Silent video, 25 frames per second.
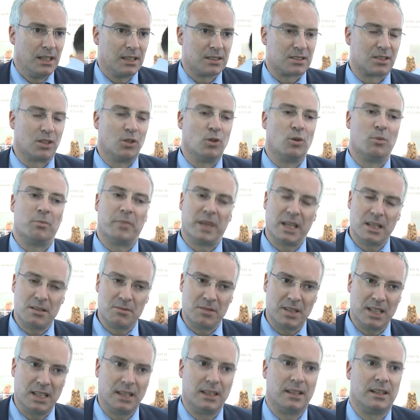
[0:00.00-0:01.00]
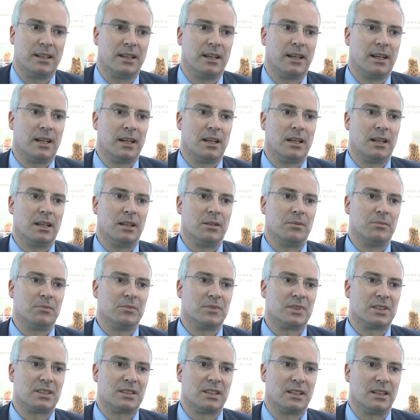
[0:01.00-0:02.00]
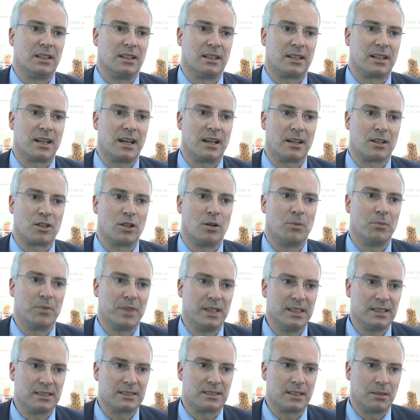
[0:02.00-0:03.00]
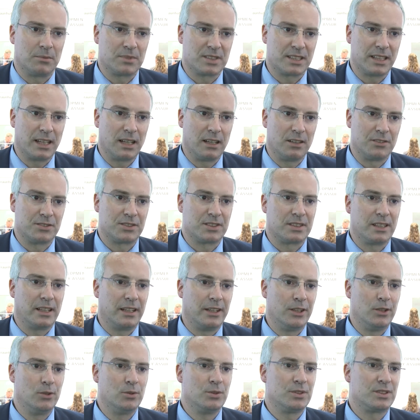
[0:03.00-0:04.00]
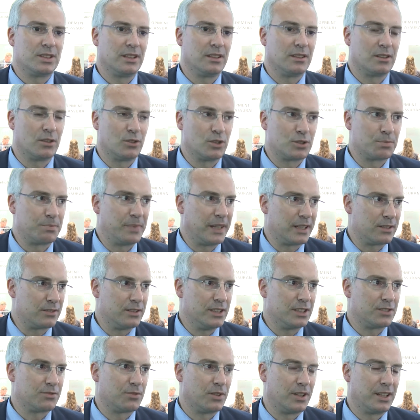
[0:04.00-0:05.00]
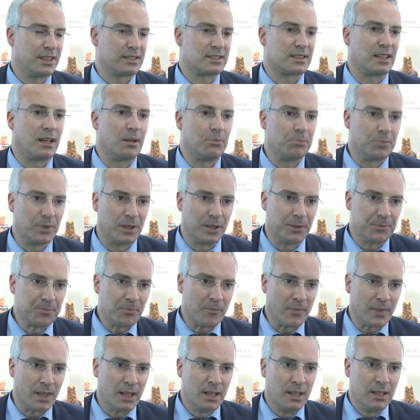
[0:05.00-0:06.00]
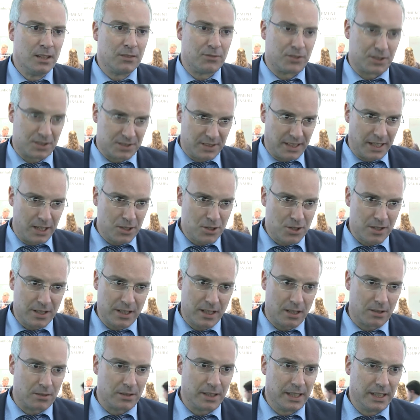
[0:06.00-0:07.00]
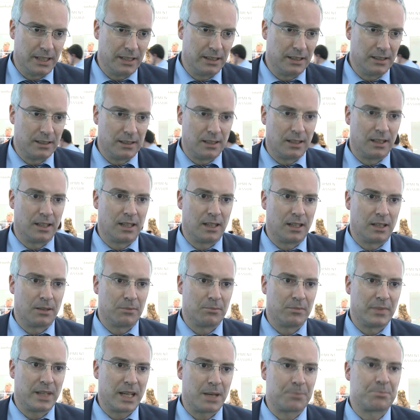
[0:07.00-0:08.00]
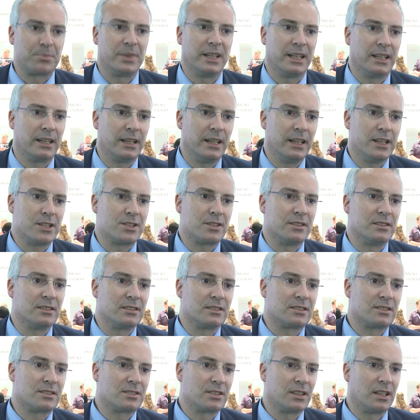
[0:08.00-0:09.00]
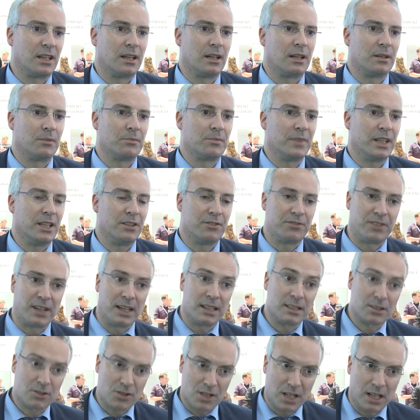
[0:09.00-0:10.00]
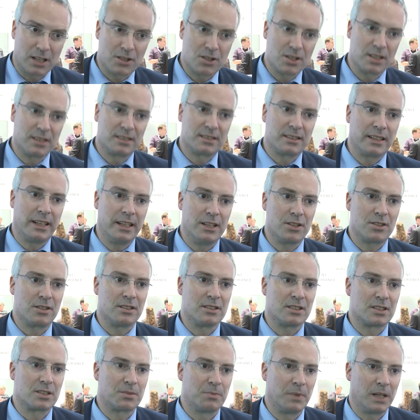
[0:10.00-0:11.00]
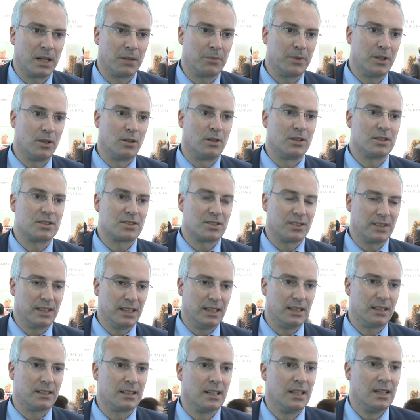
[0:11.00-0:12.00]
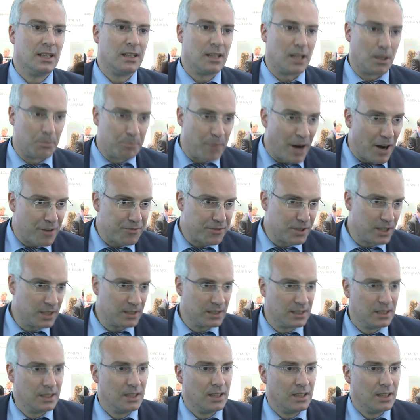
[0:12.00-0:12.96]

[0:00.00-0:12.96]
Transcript: So maybe um, the car companies themselves, they're using those batteries, for example, for stationary um, applications um, in fast charging stations where we also need a buffer.